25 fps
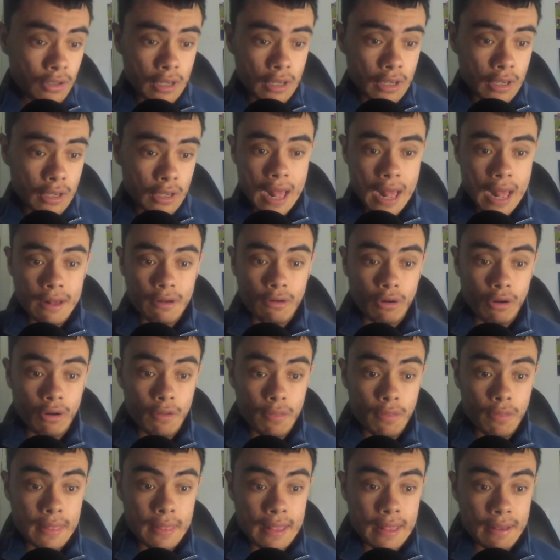
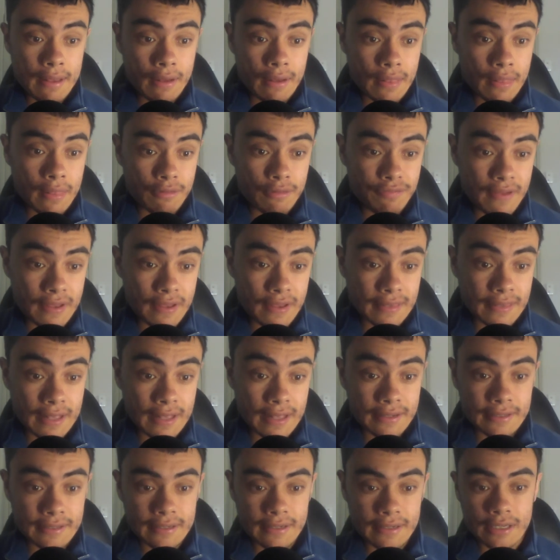On the fact
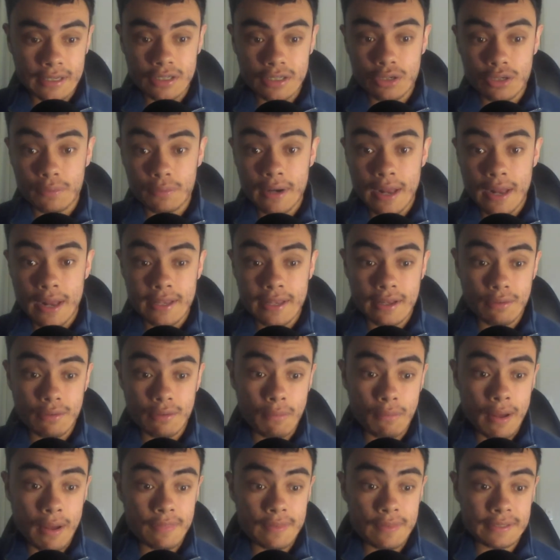that Euan Aitken
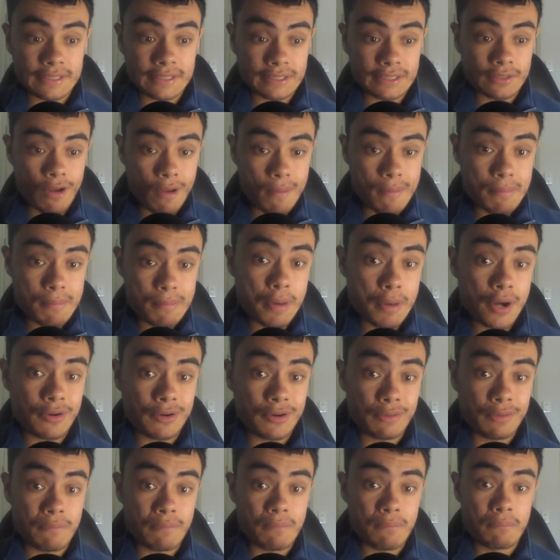won the Simon
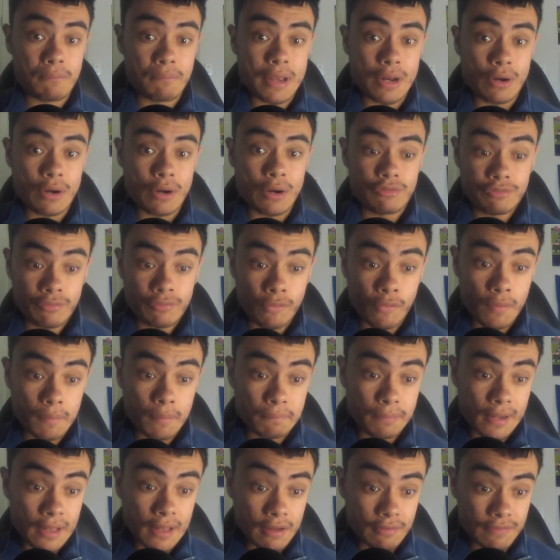Mannering Medal for the
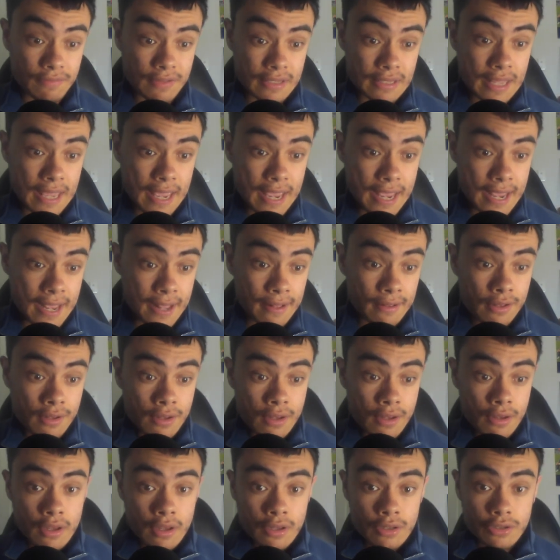Player of the Year.
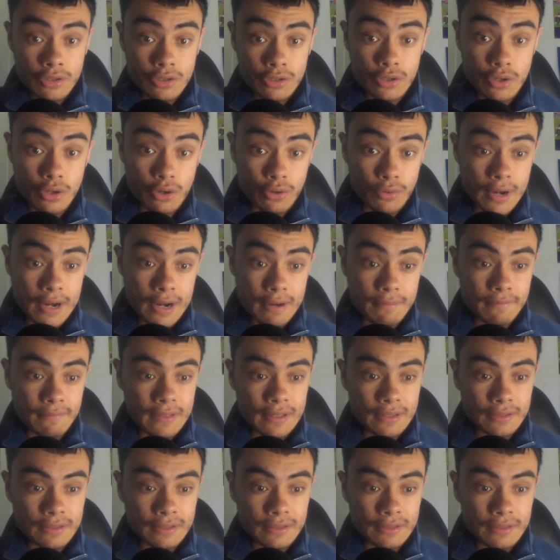Do you agree with
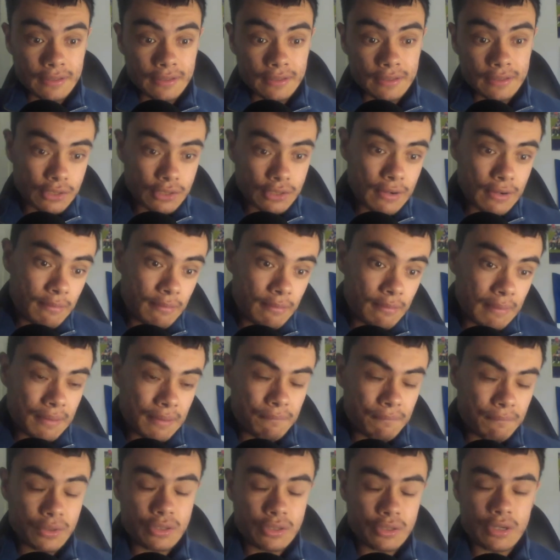it? Do you disagree with
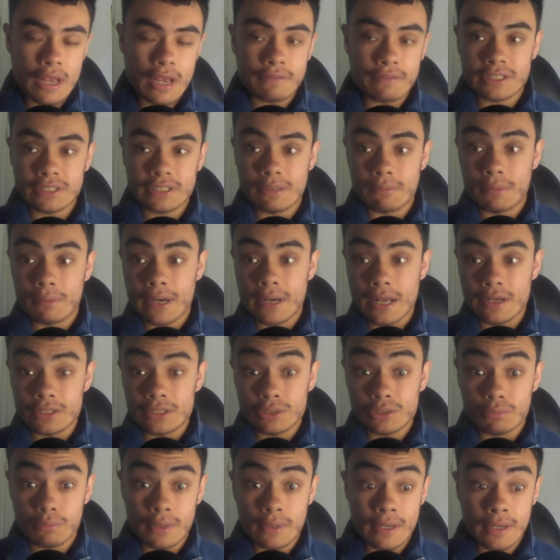it? Would you have someone
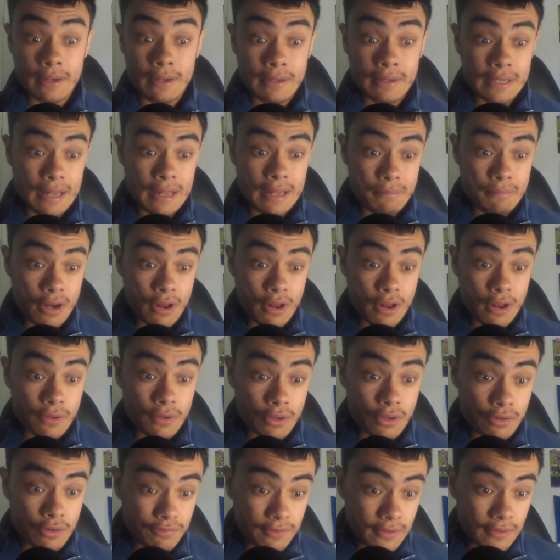else win it? Let me know what
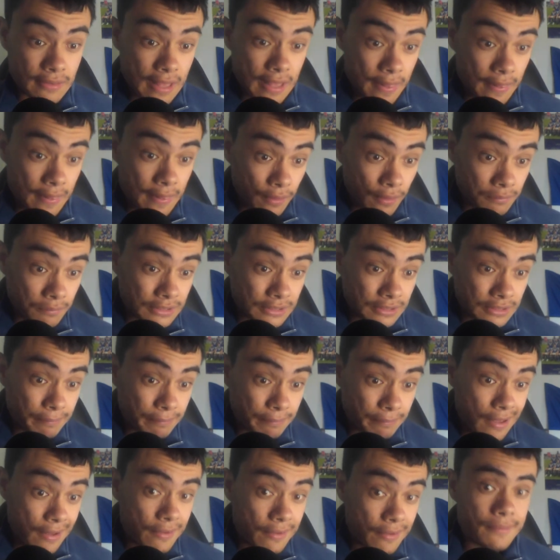you think down in the comments
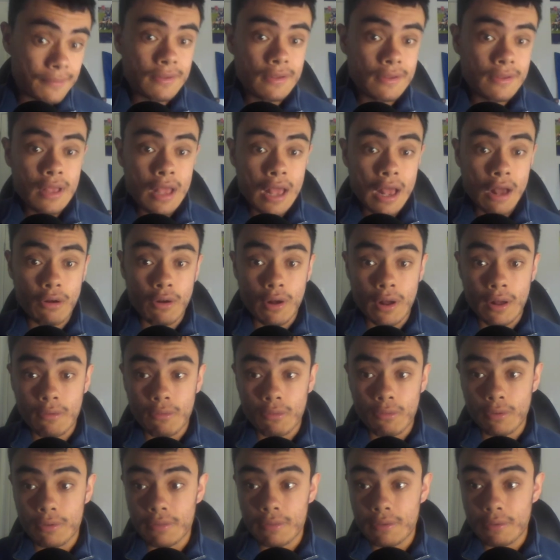below
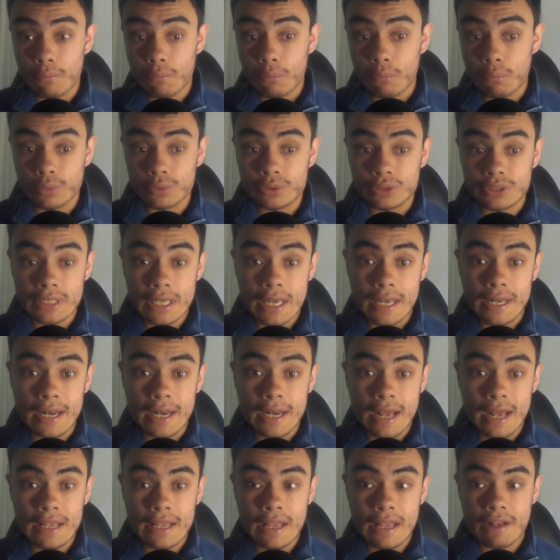on the awards. And
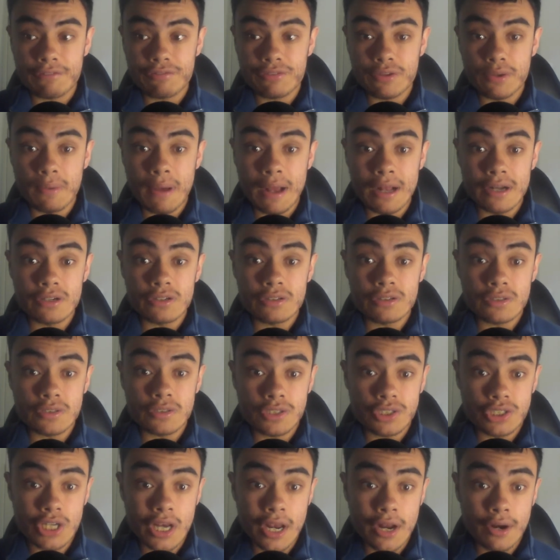yeah, if you are new to the
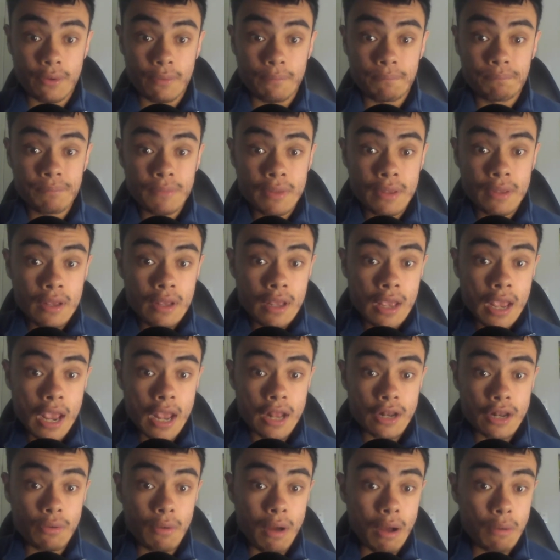channel
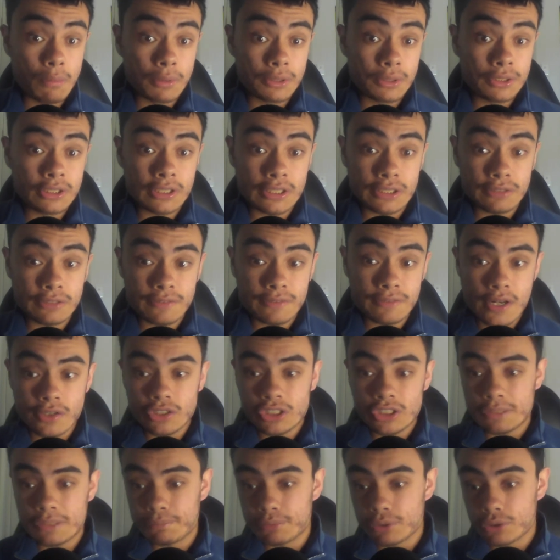and you are watching these videos,
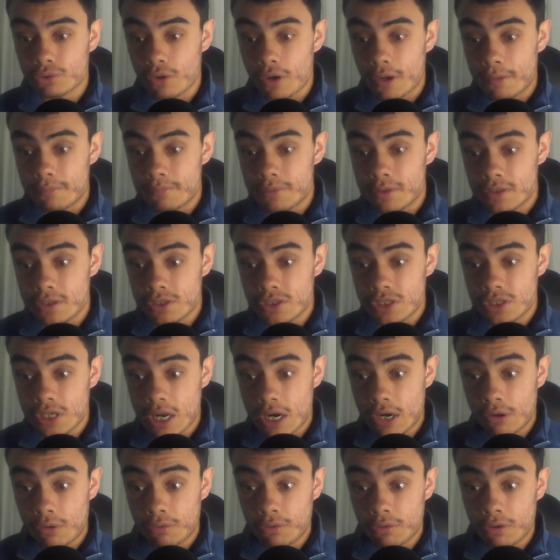subscribe to the
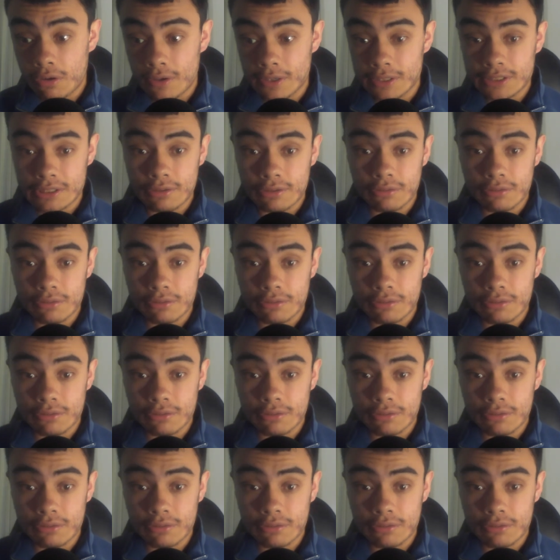channel, guys.